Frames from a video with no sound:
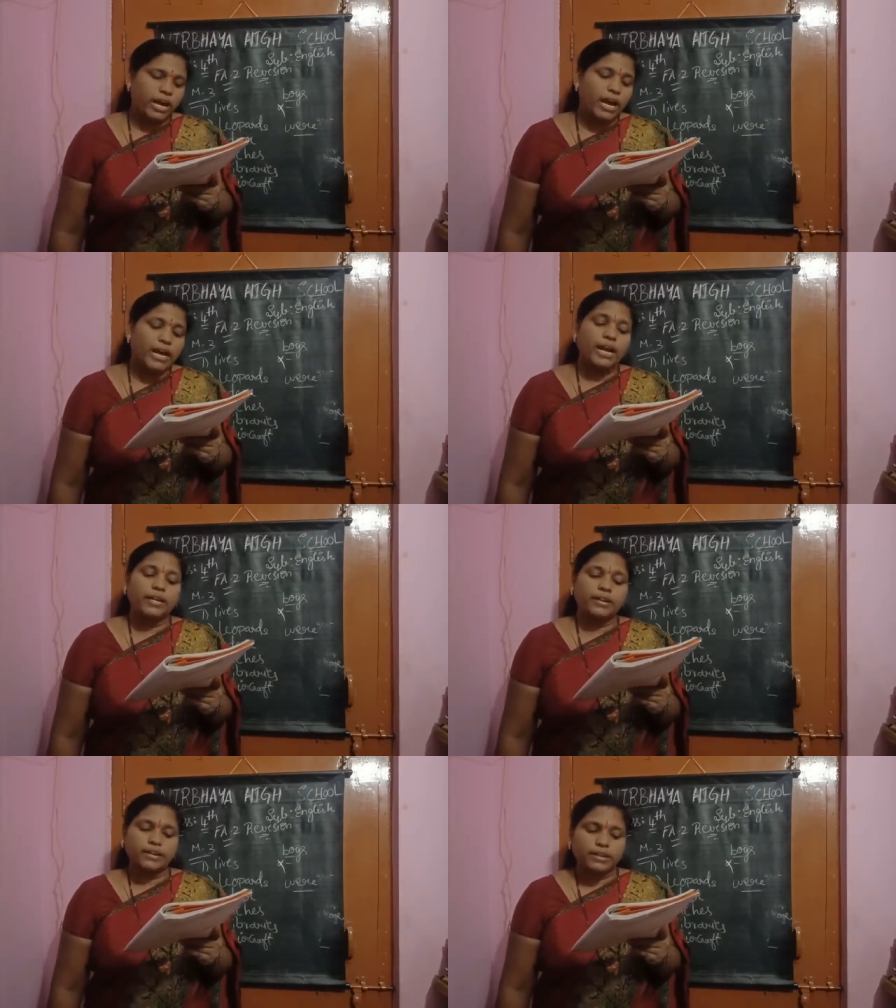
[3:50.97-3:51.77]
I
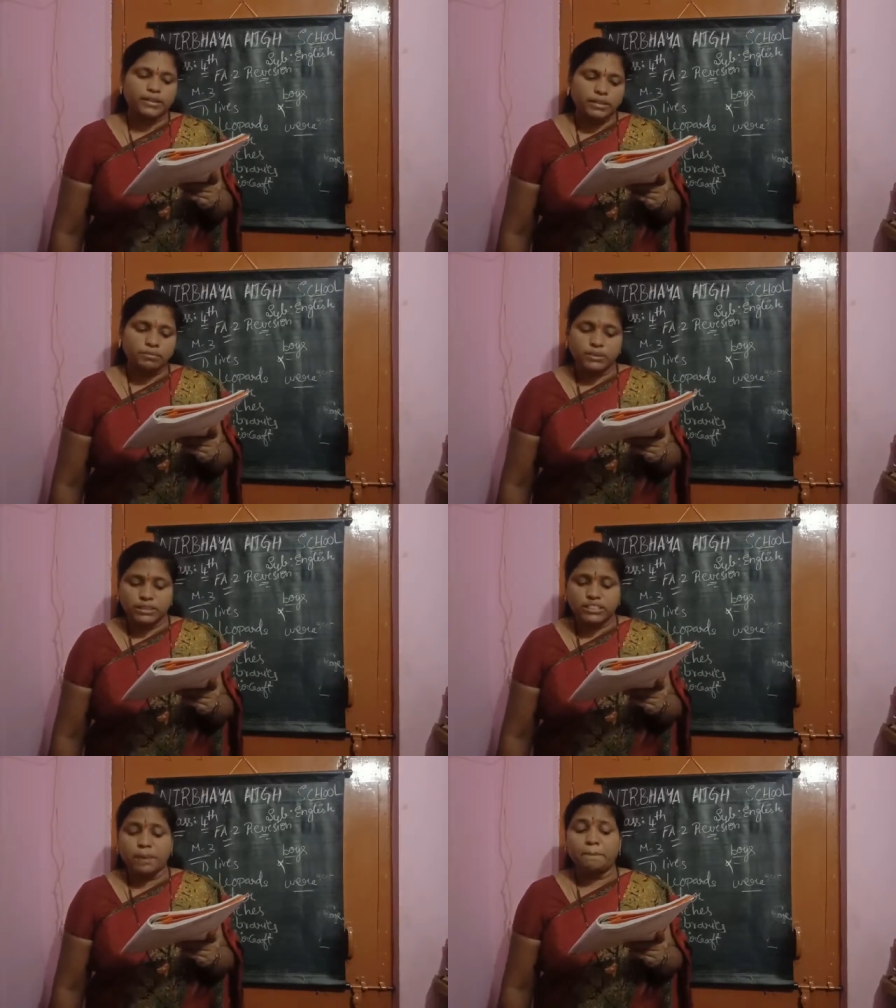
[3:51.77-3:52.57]
attended the
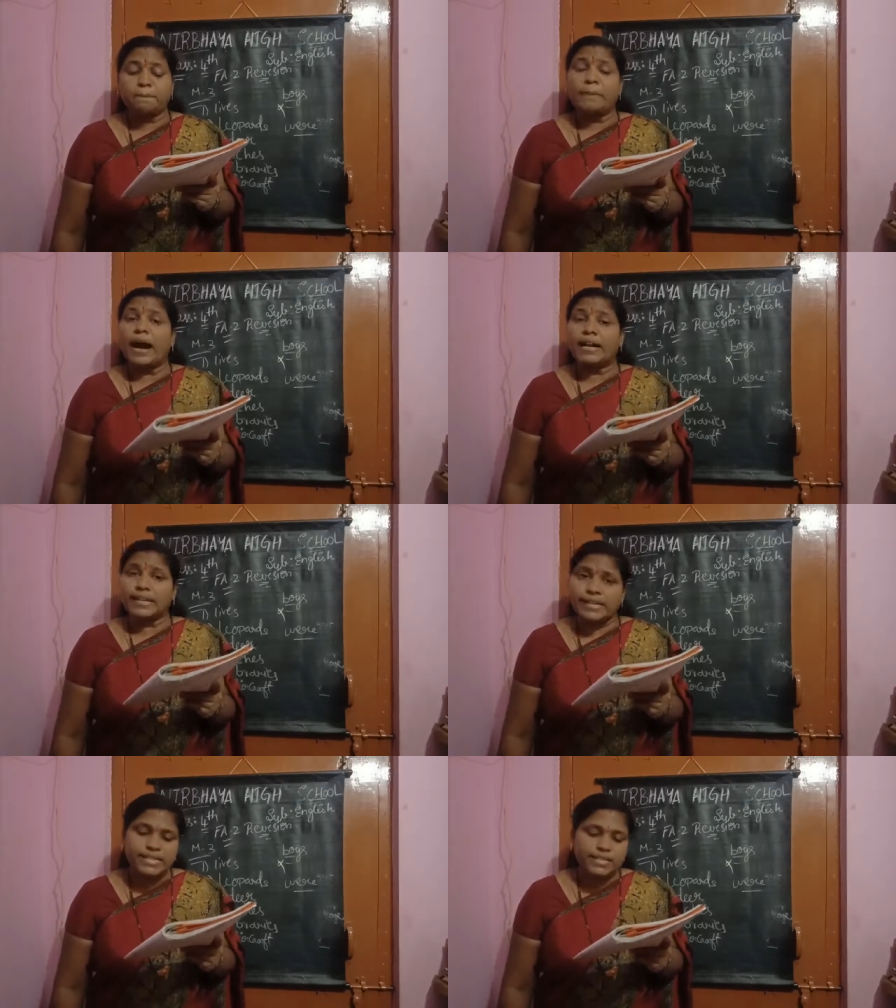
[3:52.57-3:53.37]
birthday
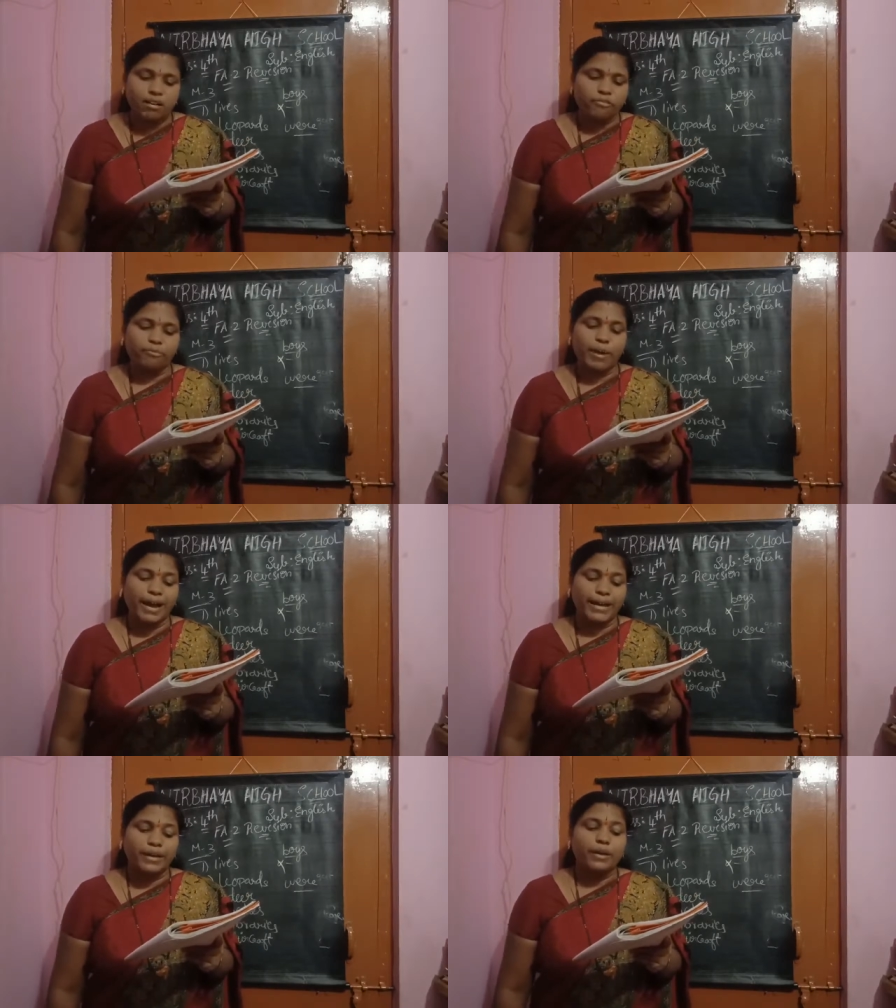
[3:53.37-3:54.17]
parties of
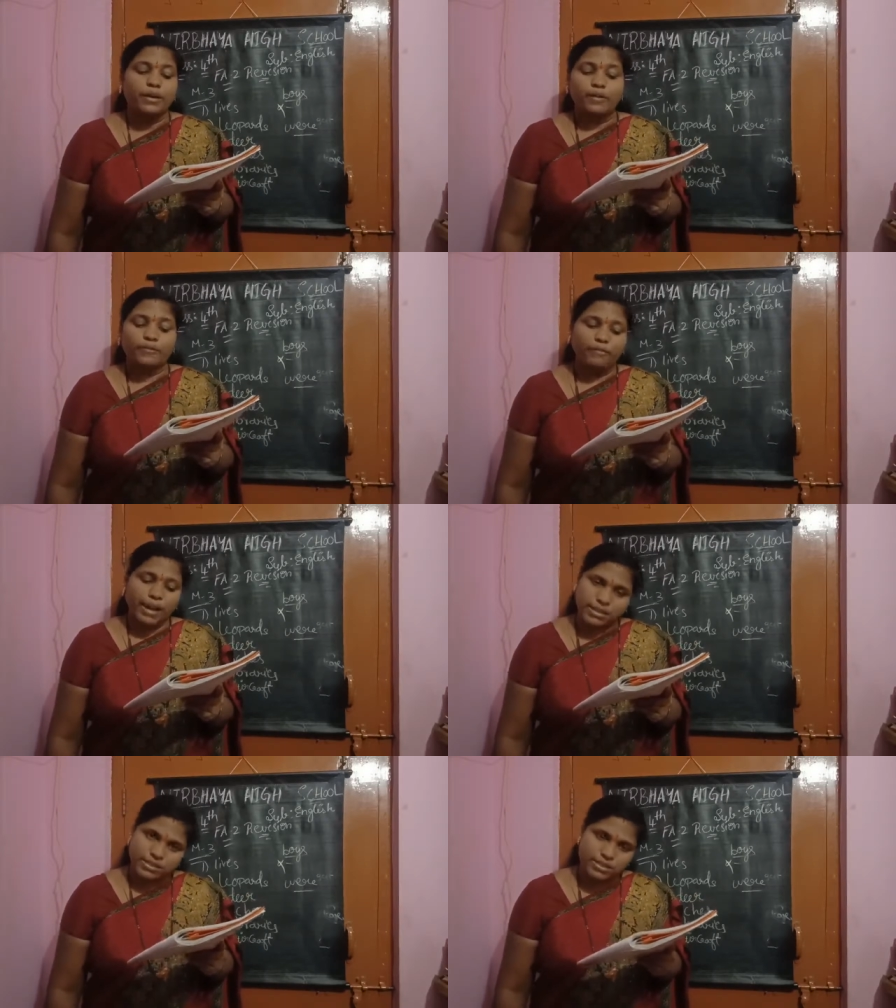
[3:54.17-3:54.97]
my
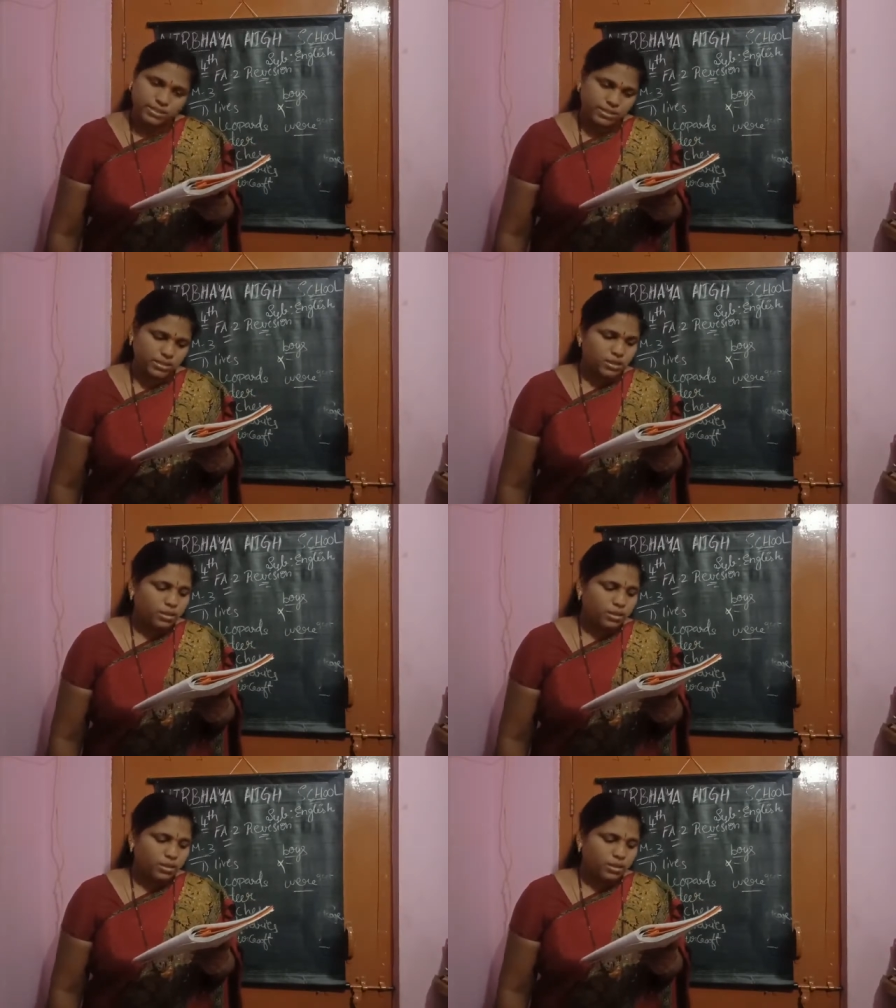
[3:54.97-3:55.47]
friends.